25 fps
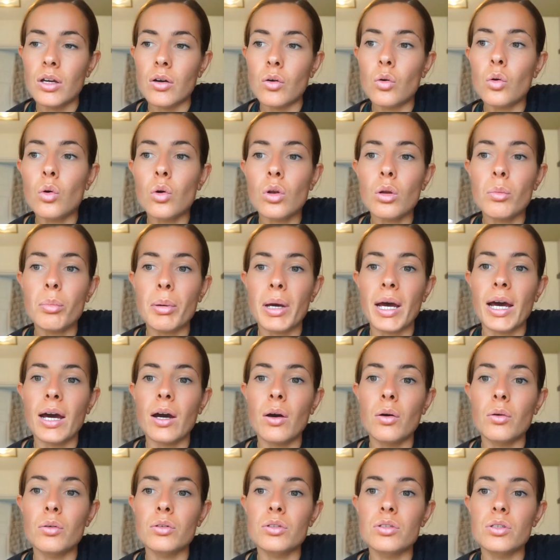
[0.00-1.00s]
all
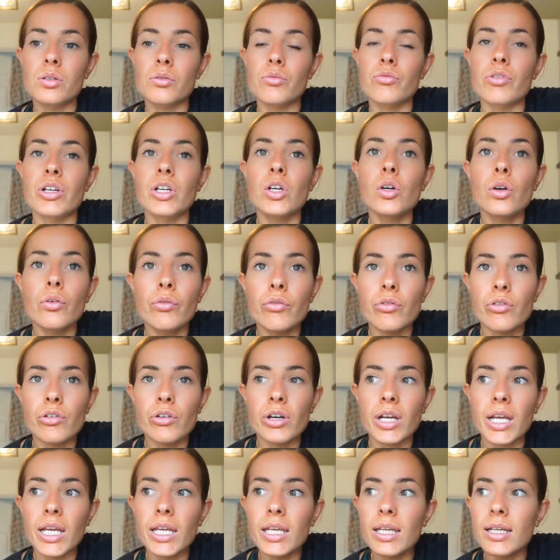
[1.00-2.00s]
about
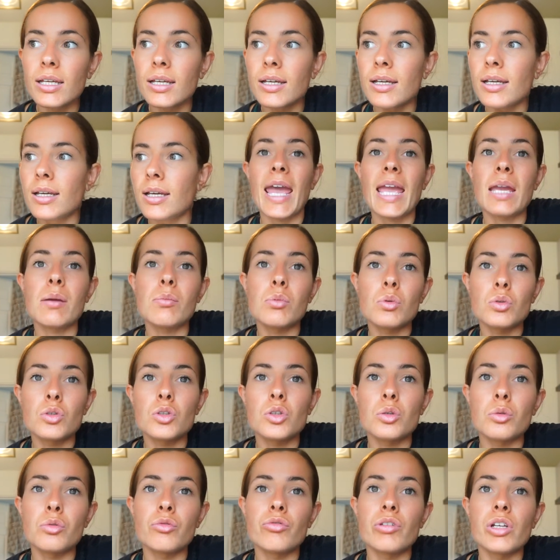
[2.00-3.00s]
recovery, able
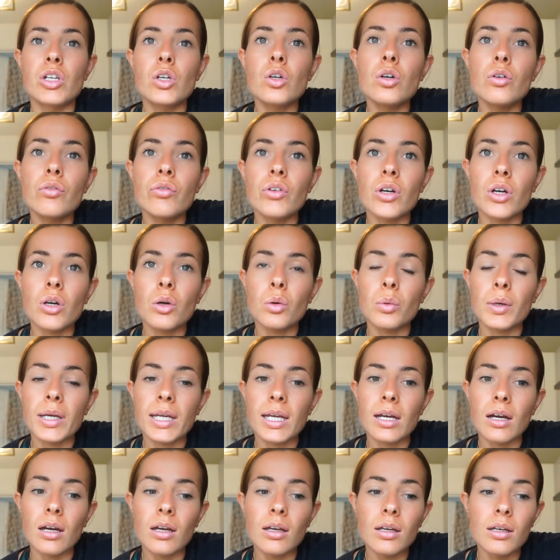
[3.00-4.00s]
to recover
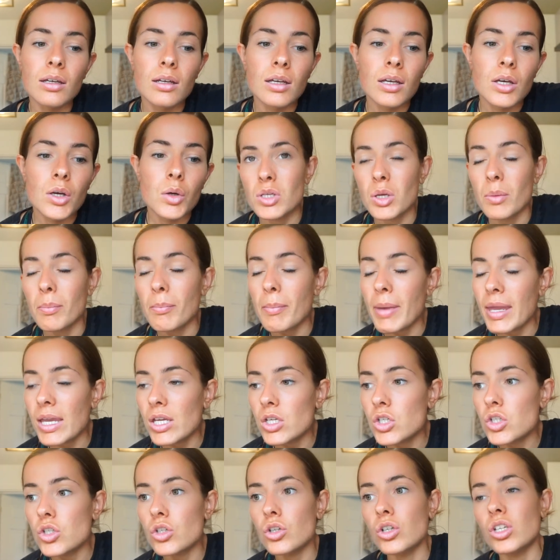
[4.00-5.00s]
quicker. So
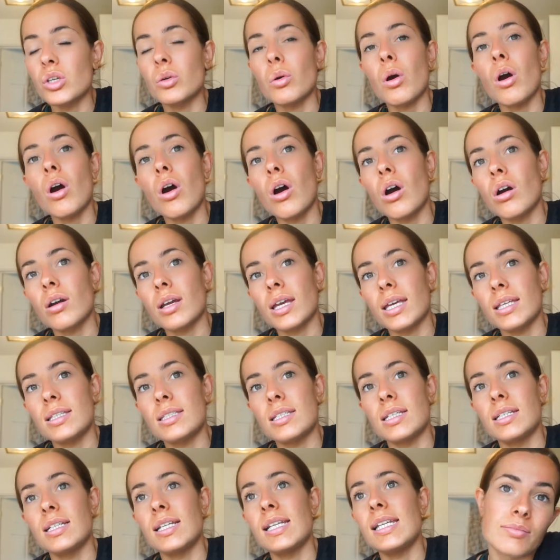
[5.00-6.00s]
make sure you are
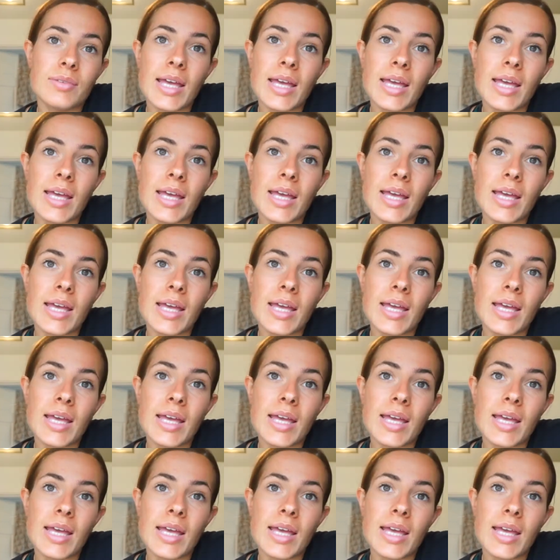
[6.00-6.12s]
getting